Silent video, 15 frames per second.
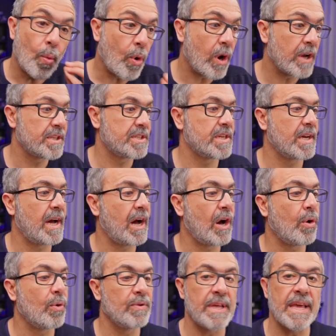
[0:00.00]
watch
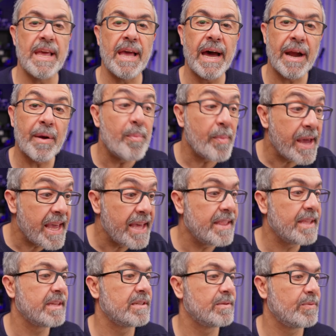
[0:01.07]
how they are
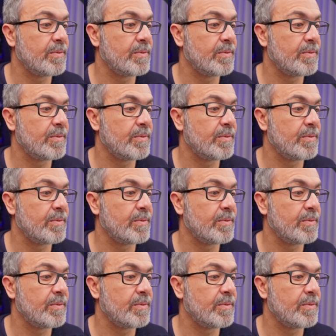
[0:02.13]
made.